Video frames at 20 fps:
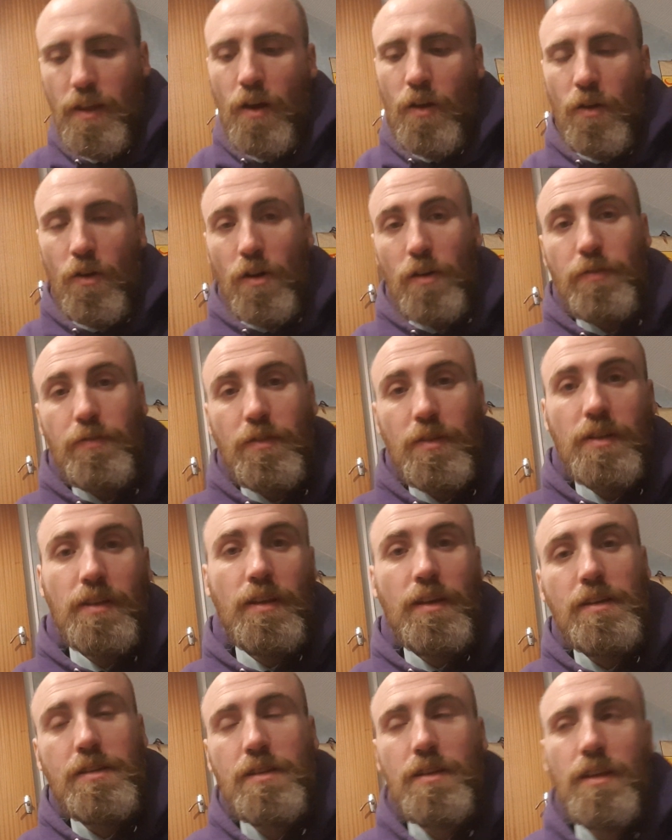often
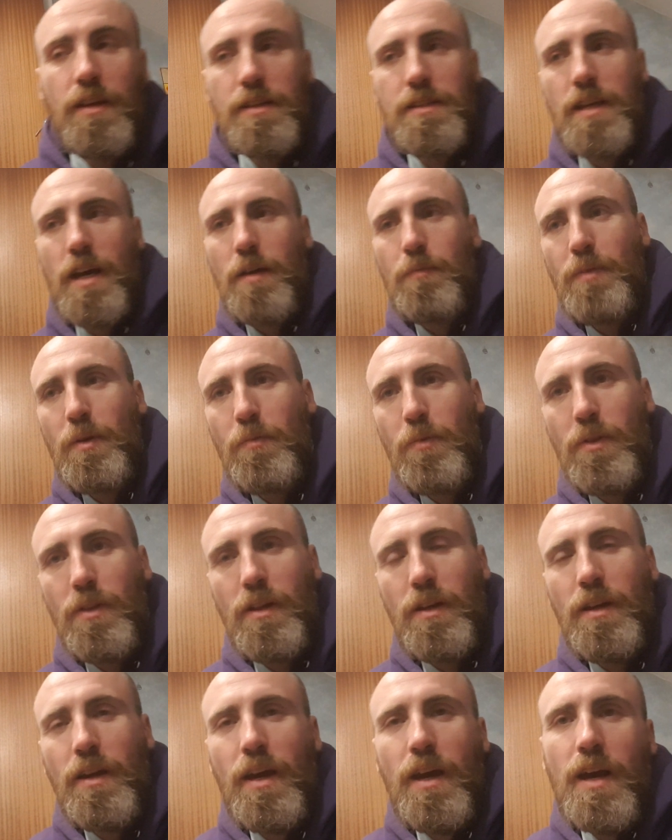these are the exact people
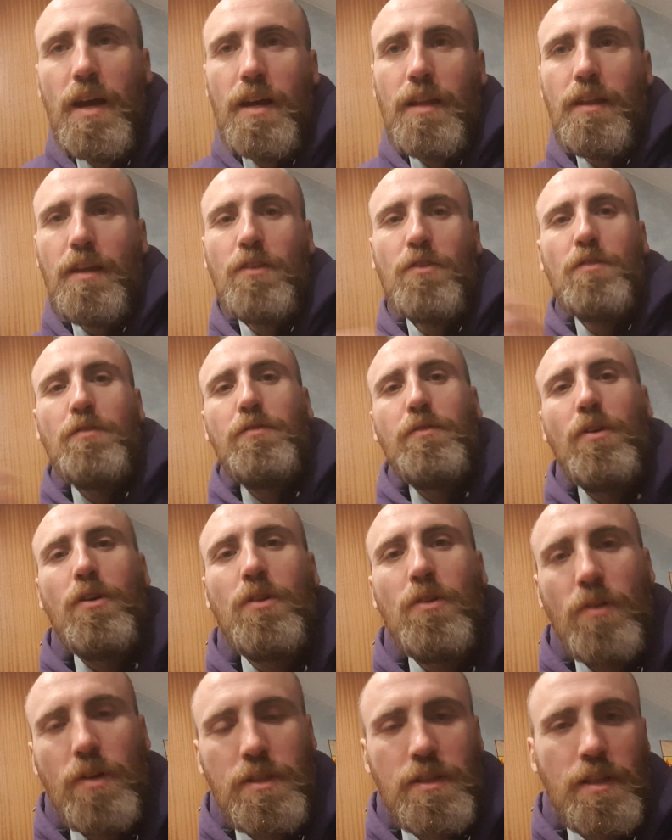that they don't
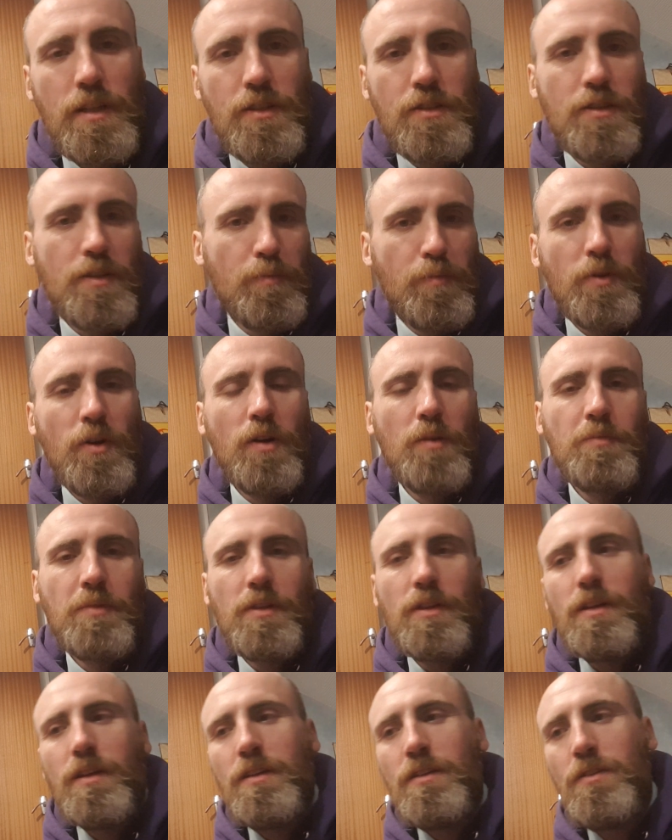follow a teacher
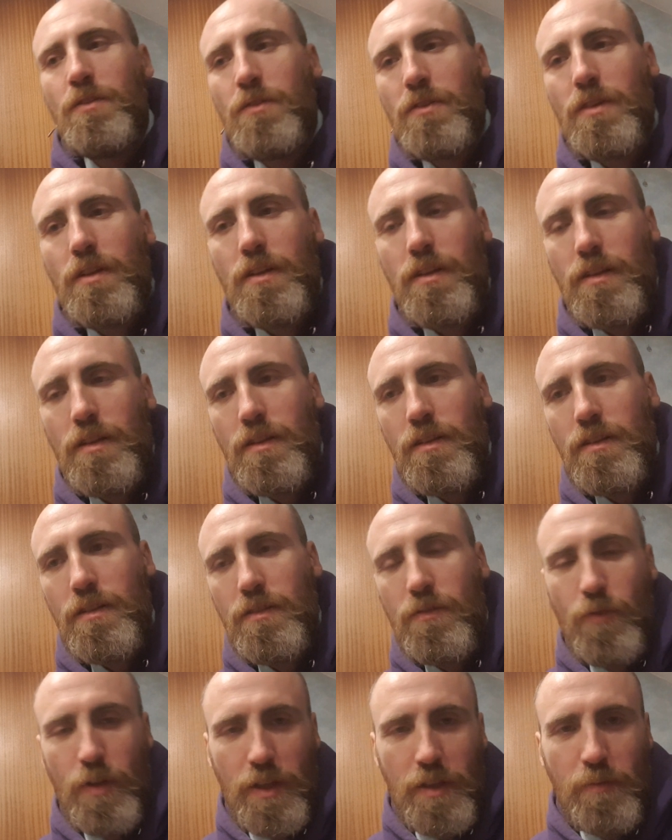properly, they don't
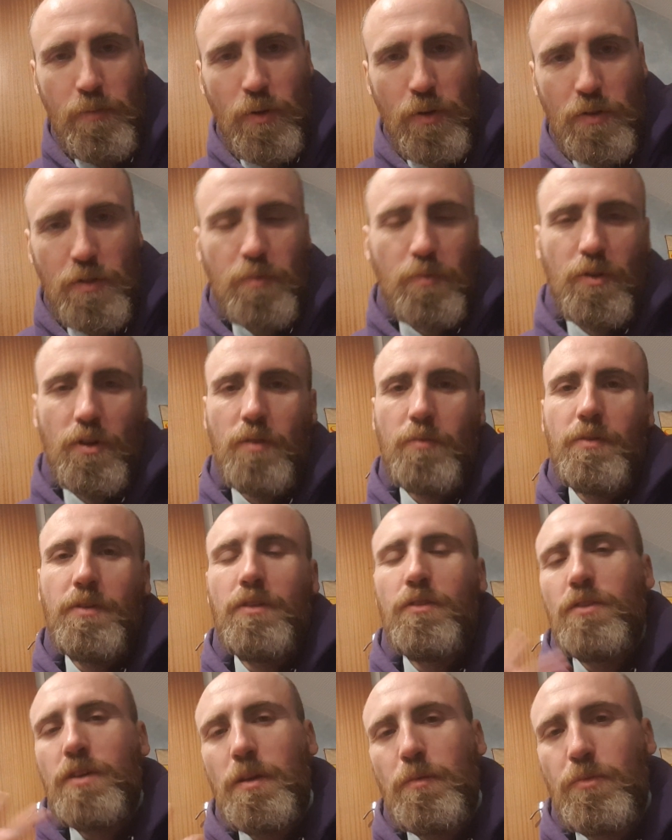read the books properly, they
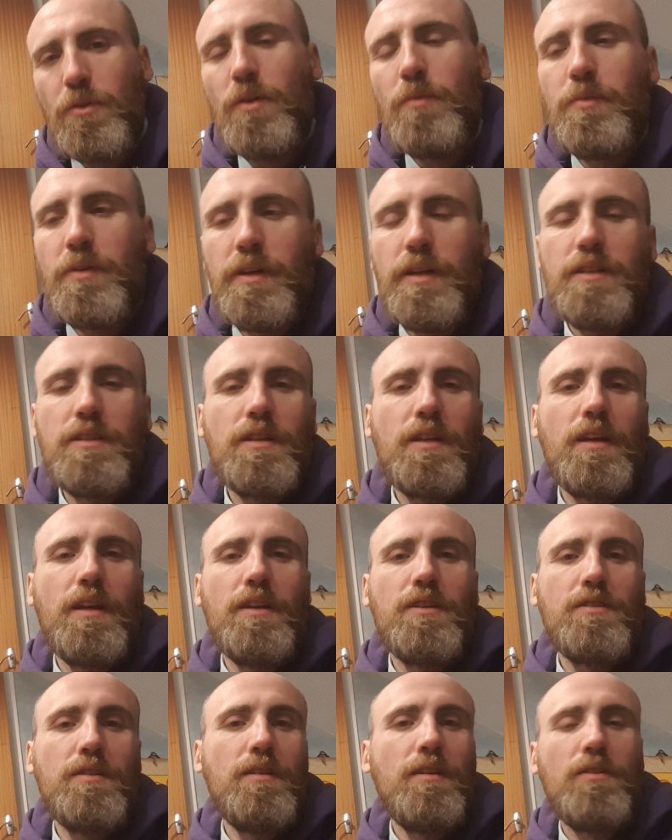don't get proper
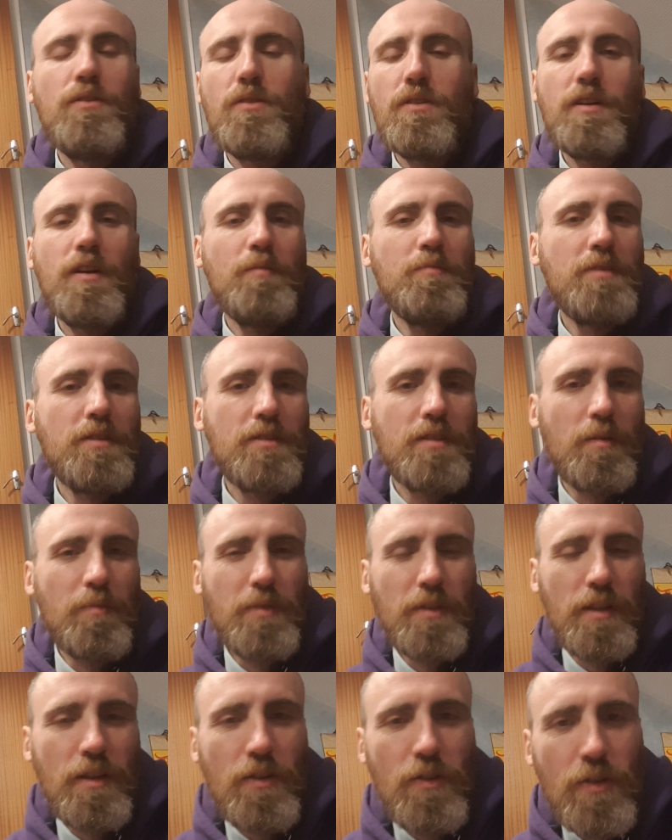education, they don't come to
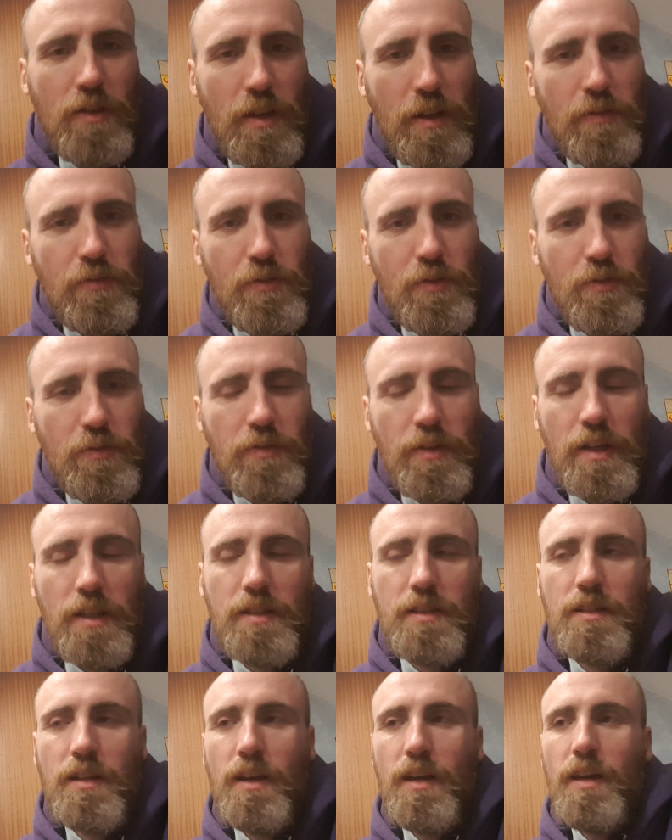something like UK Fruit
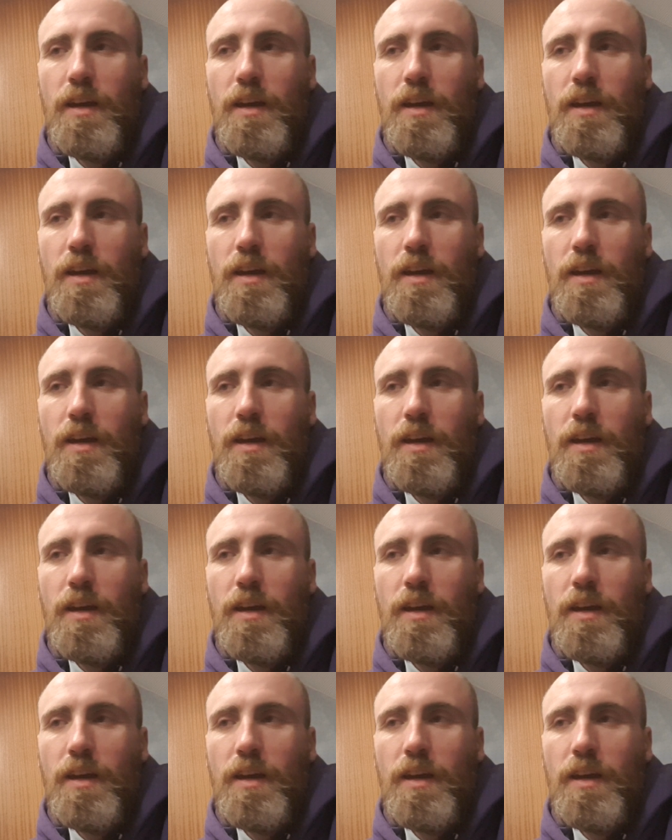Fest.